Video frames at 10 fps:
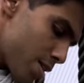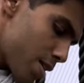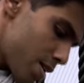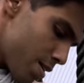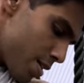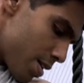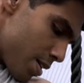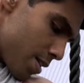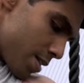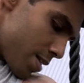see,
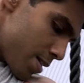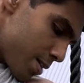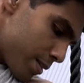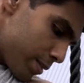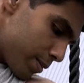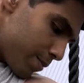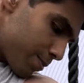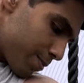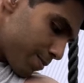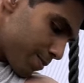I'm
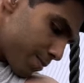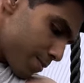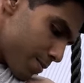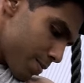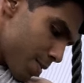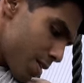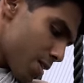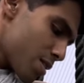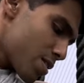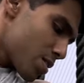standing in an open
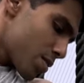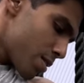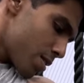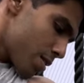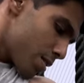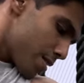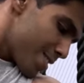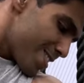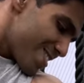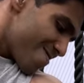stance wherein
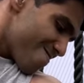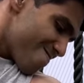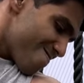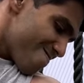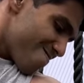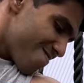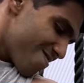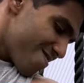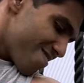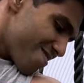my chest
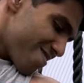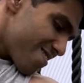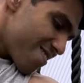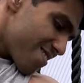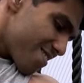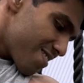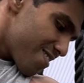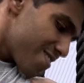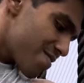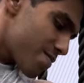is away from my
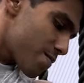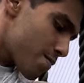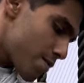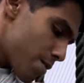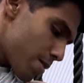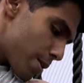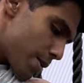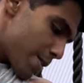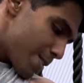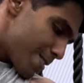shoulder
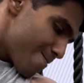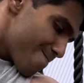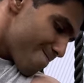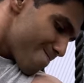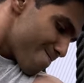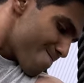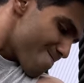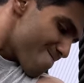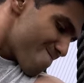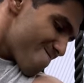or the
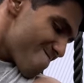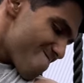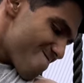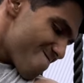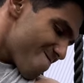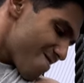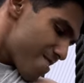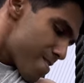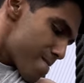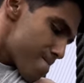working hand at least